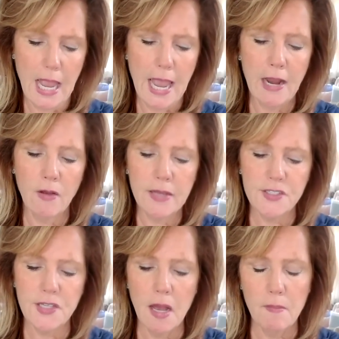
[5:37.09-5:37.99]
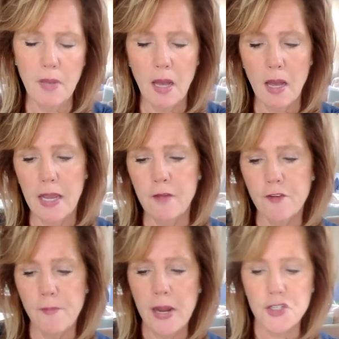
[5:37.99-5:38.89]
And I'll get some uh,
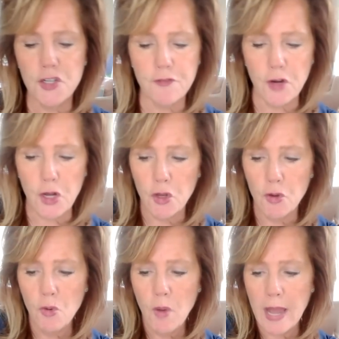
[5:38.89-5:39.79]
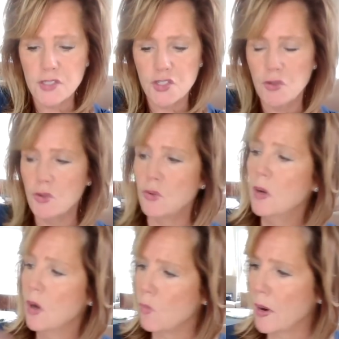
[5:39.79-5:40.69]
information for you as to
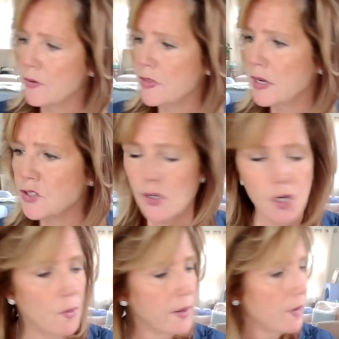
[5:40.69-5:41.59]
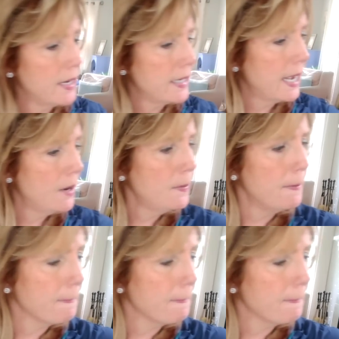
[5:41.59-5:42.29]
where things are going right now.